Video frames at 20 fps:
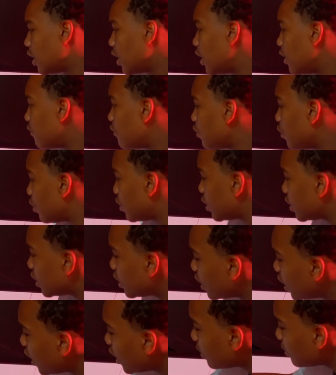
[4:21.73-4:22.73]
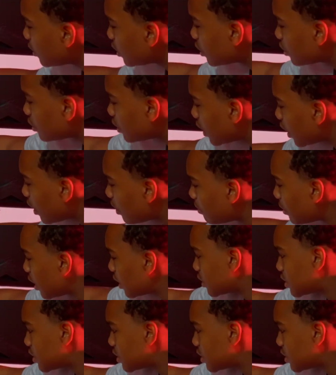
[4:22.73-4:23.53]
if you're in a game and you're down by